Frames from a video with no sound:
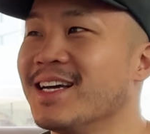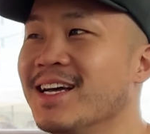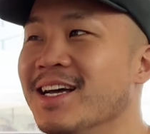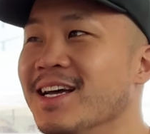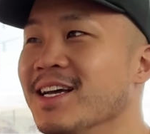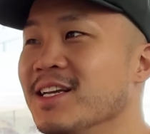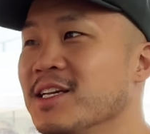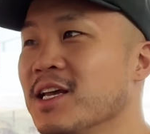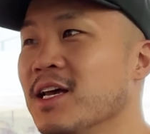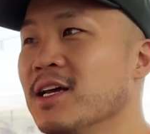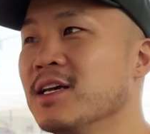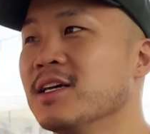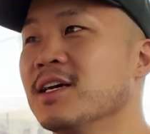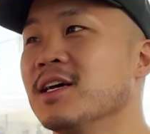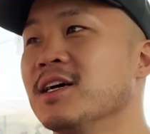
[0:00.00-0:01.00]

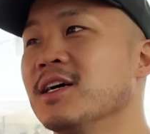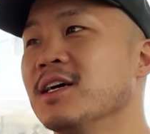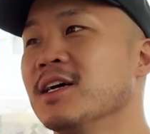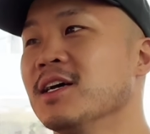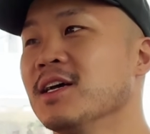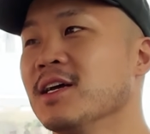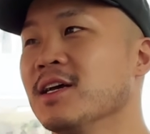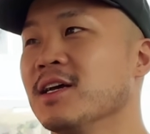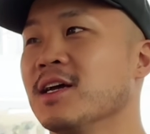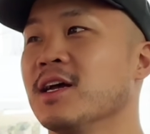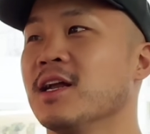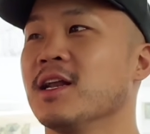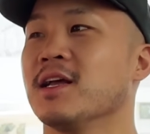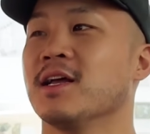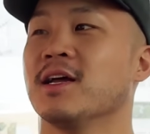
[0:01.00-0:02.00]
maybe they just
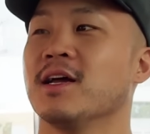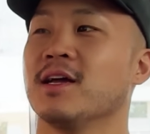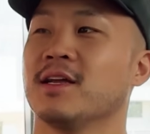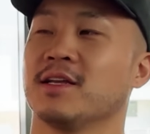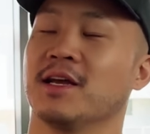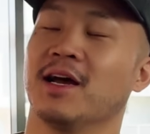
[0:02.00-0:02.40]
came from a